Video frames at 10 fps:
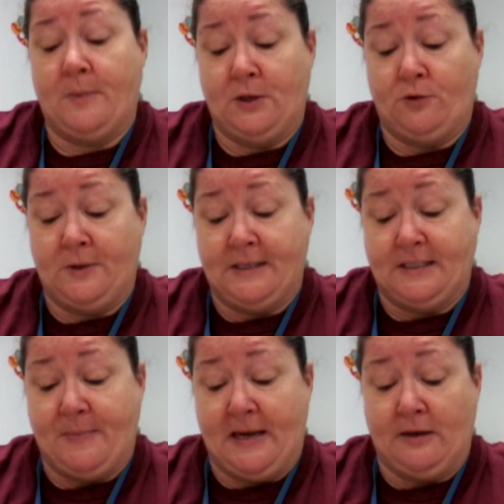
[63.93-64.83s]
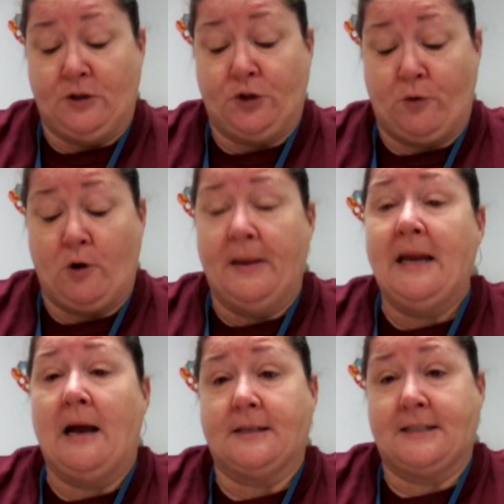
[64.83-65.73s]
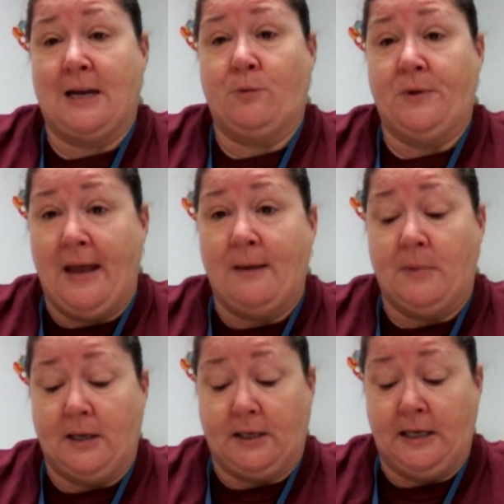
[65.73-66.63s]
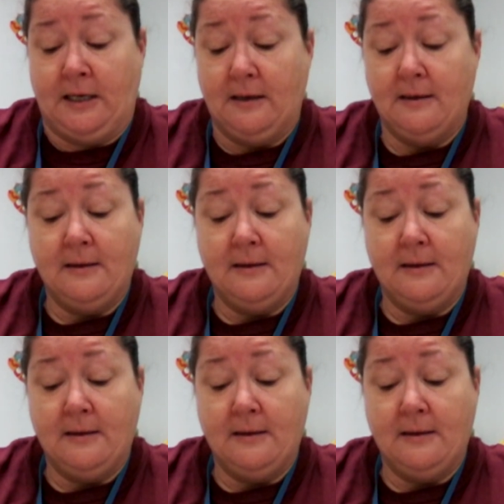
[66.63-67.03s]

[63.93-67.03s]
under this bed and throw me outside with that monkey.